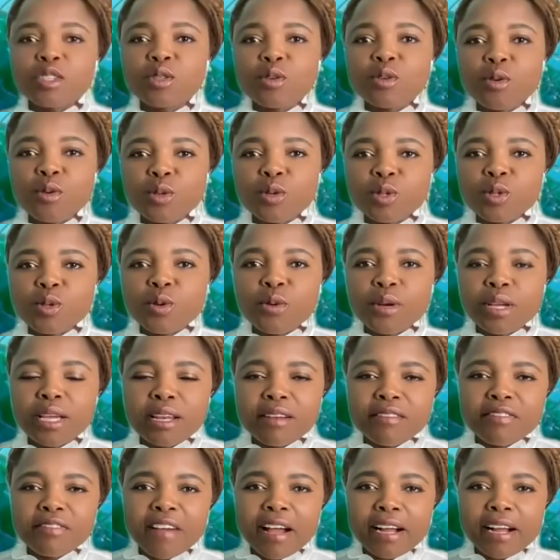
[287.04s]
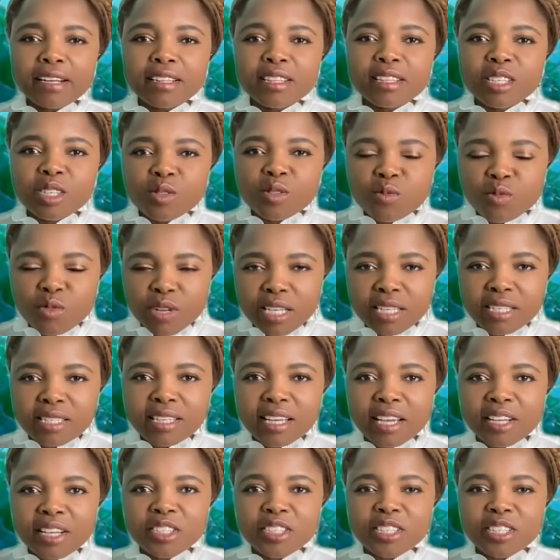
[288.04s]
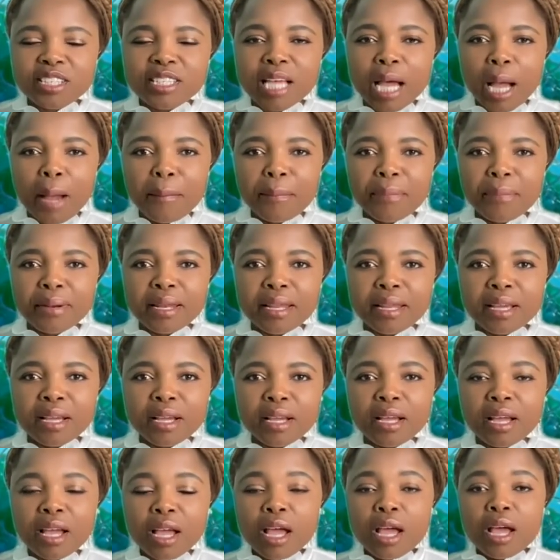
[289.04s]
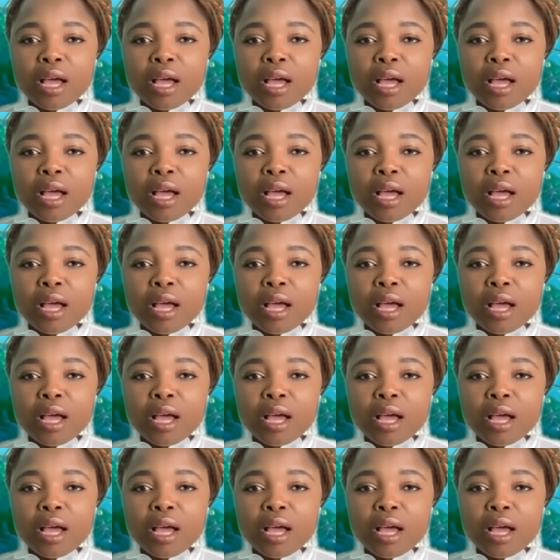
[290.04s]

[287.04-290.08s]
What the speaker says: So in fact, this research is happening